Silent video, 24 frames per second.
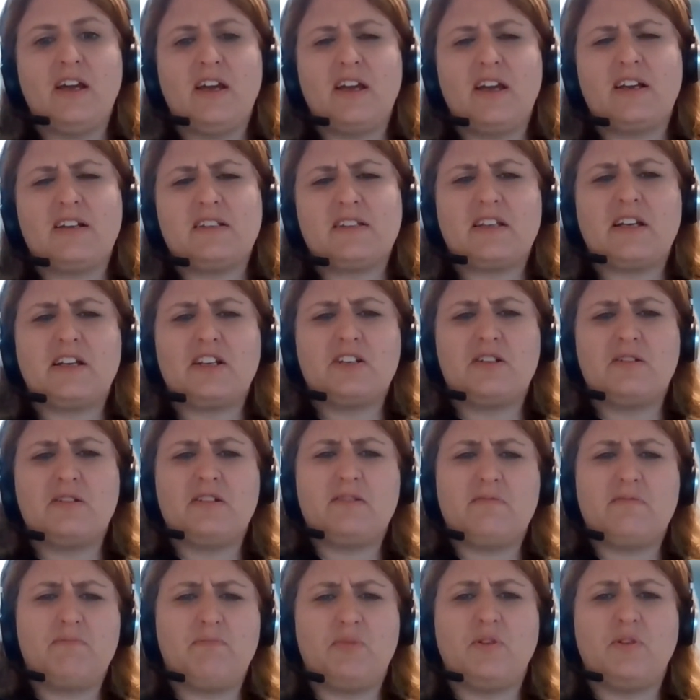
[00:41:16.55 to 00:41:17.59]
It's such
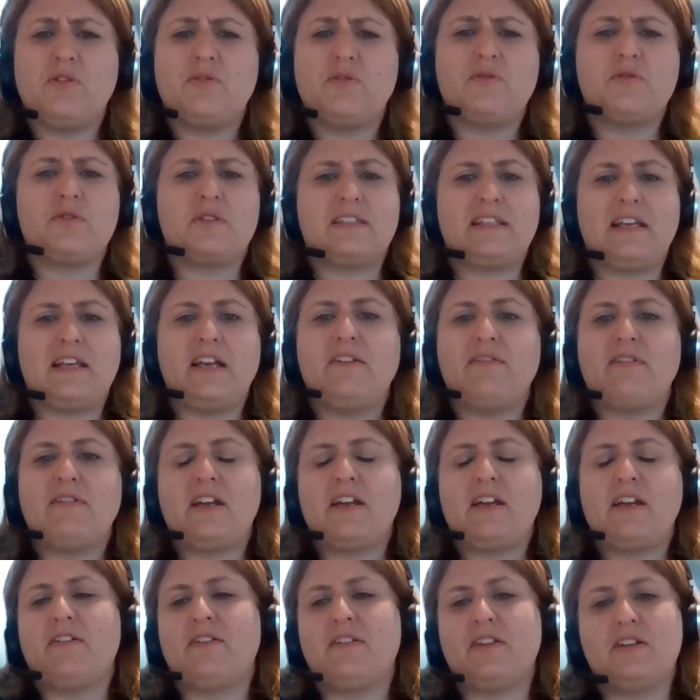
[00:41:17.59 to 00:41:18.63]
beautiful scenery
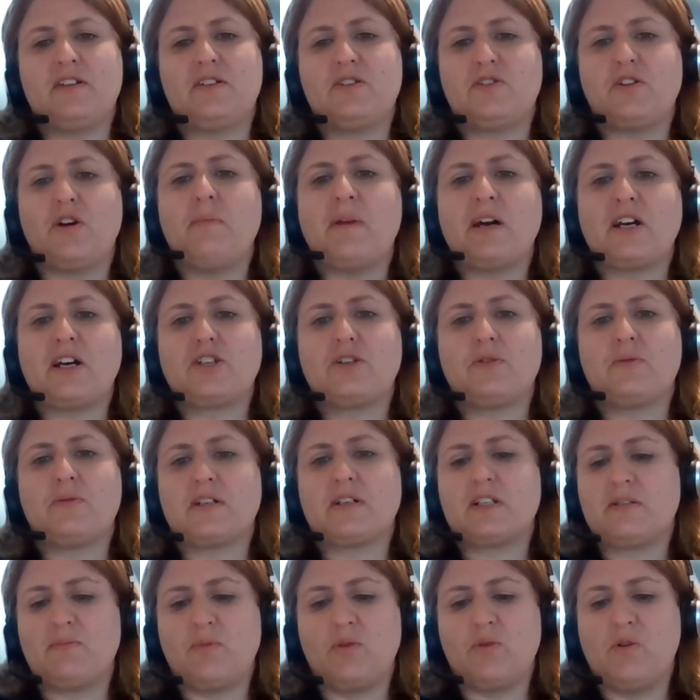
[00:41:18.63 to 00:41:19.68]
here, and there's so much to
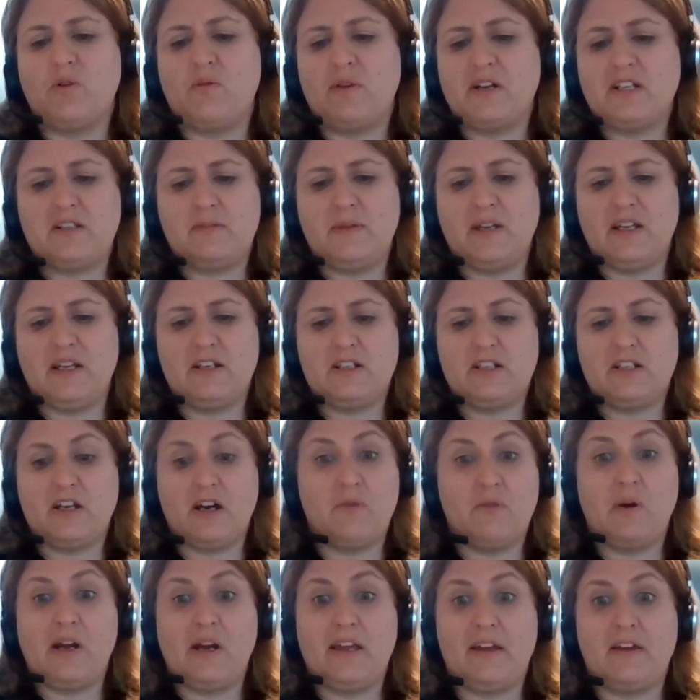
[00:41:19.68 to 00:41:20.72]
explore. We spent a
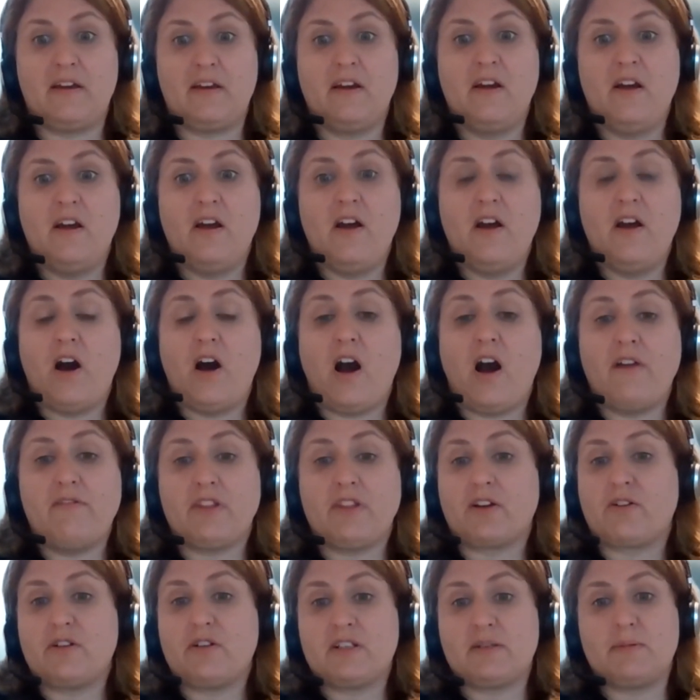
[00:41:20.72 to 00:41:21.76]
week over the
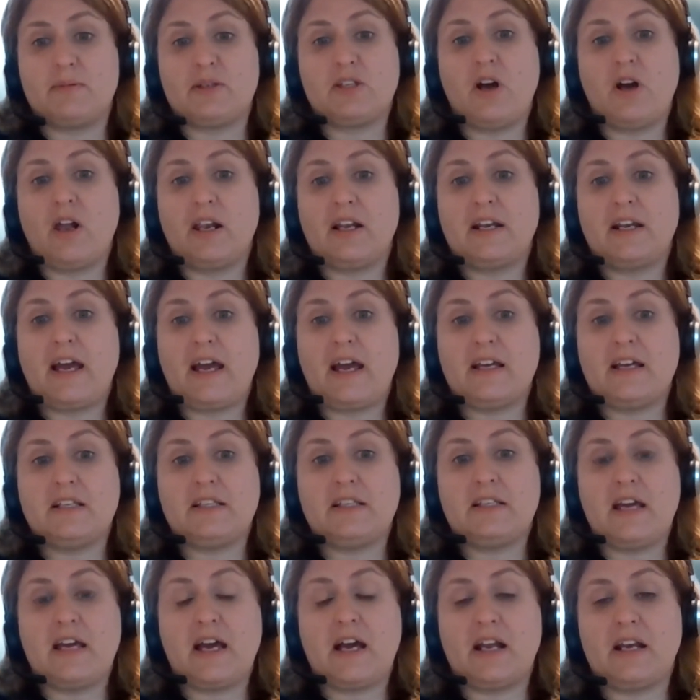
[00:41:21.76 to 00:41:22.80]
Christmas holidays
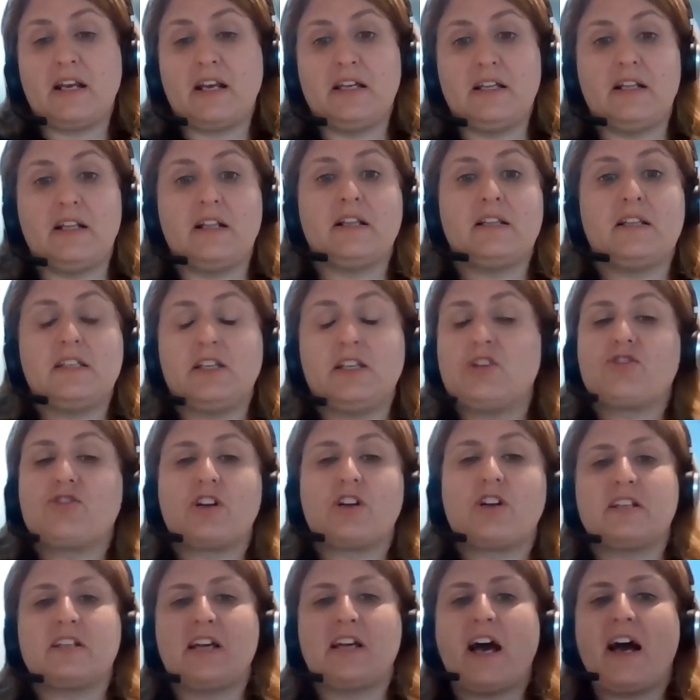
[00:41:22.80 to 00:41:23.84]
down in
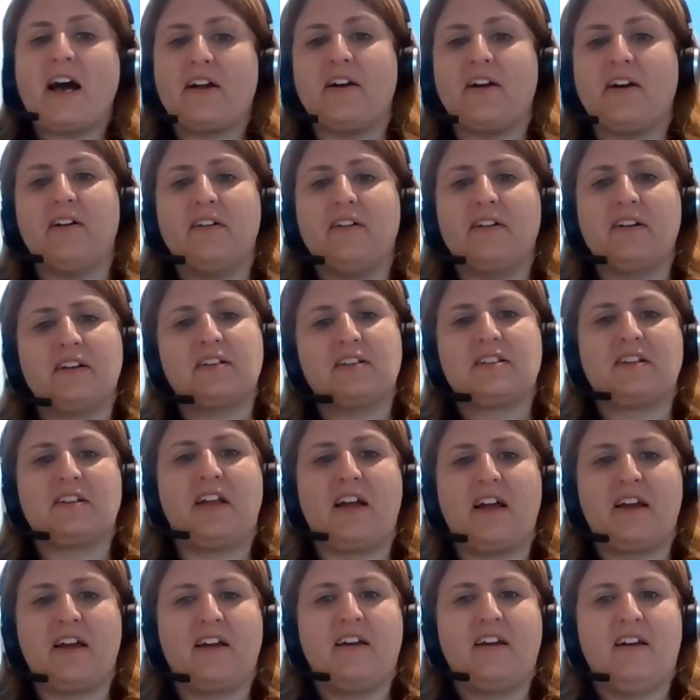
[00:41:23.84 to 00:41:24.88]
central Otago, and it's
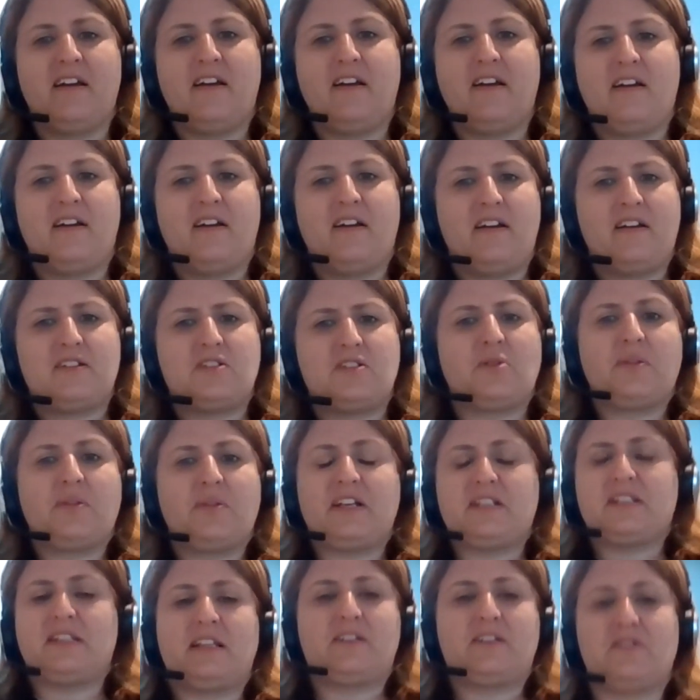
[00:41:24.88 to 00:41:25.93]
all
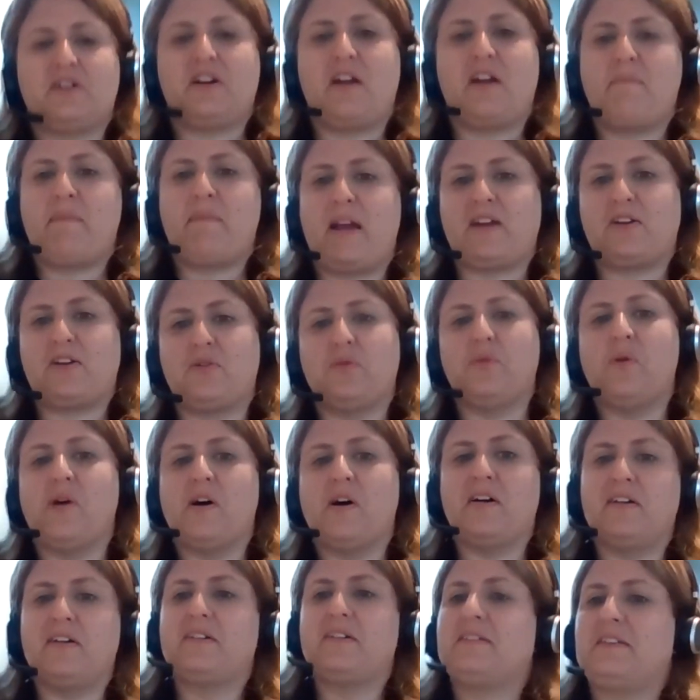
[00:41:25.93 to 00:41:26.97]
these things on our back door
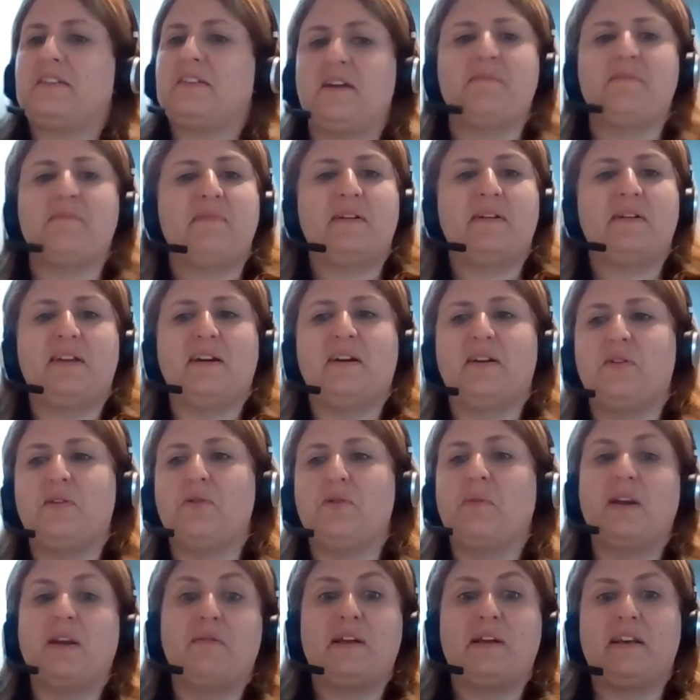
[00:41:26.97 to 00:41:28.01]
step.
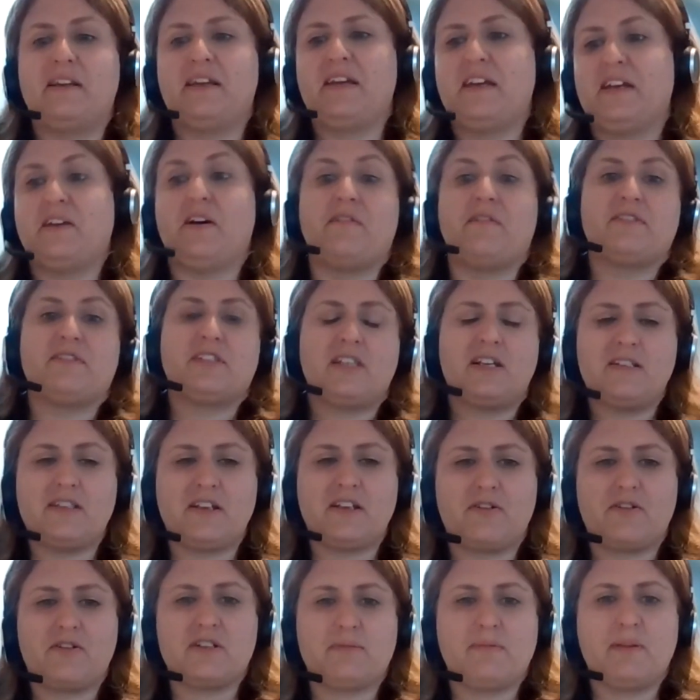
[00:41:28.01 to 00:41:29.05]
Normally we'd head overseas
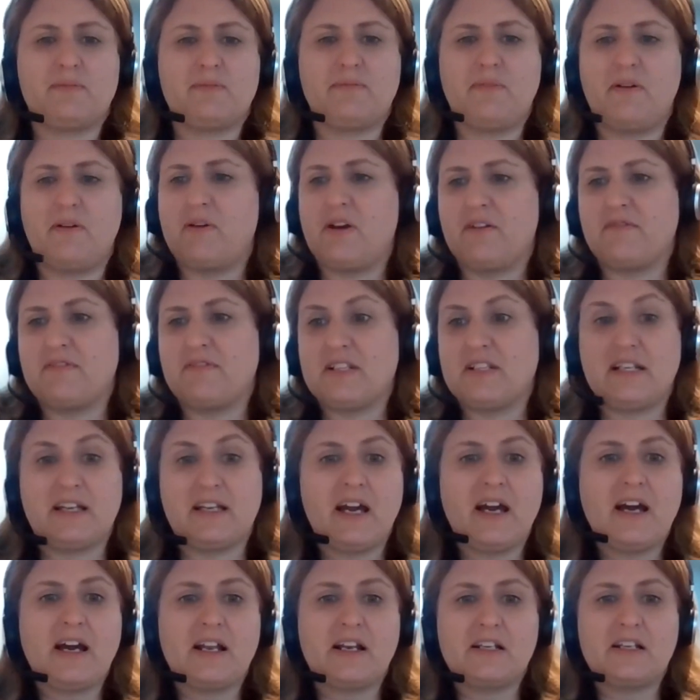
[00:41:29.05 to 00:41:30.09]
at Christmas, but we obviously
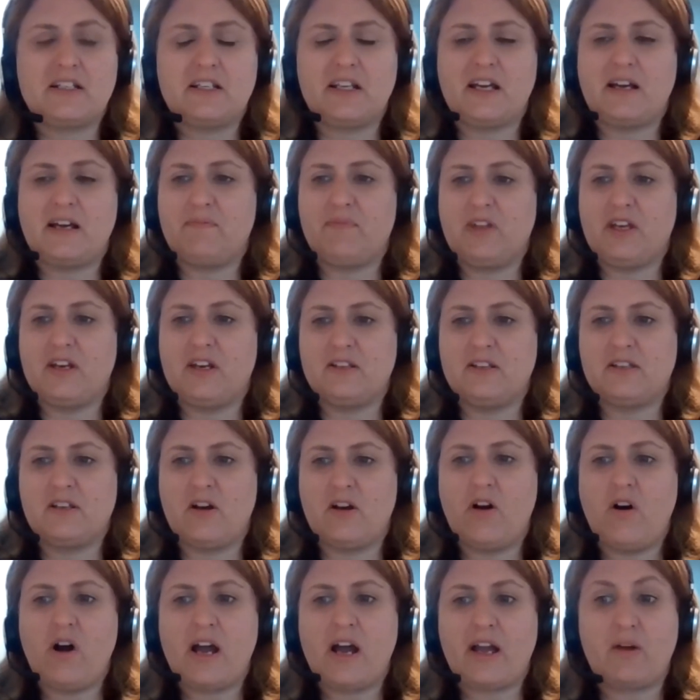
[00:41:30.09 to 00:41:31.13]
can't. There's a
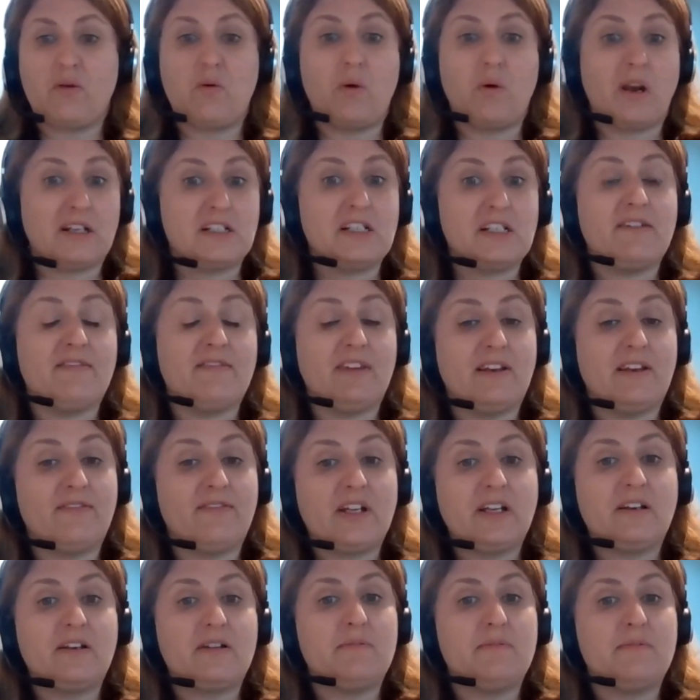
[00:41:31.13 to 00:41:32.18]
high quality of
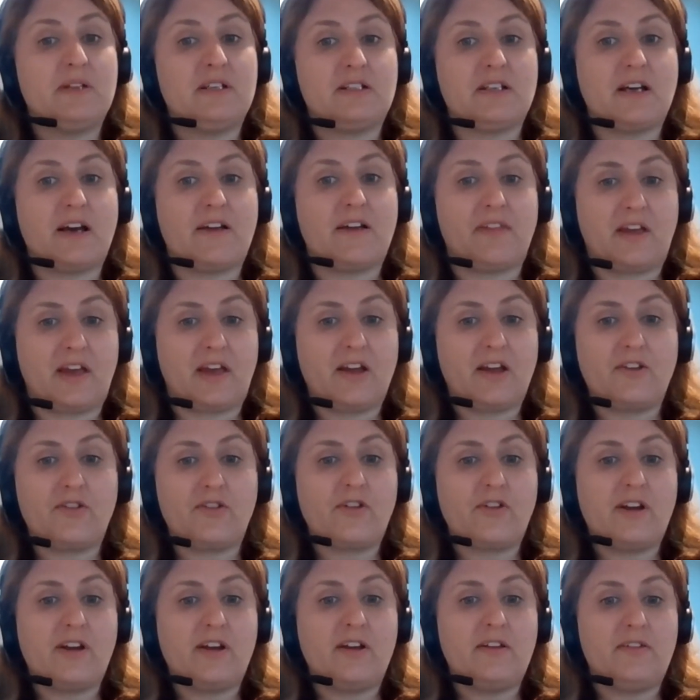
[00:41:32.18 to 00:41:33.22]
living compared to other
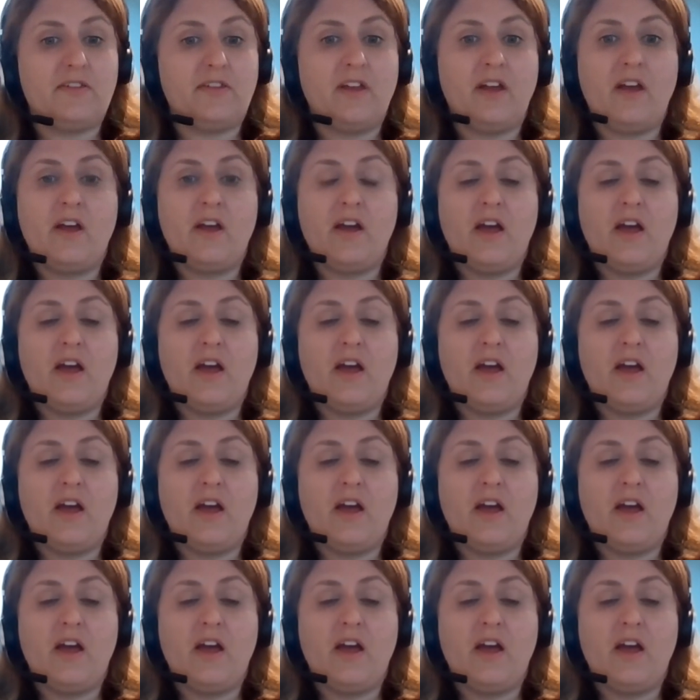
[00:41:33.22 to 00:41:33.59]
countries.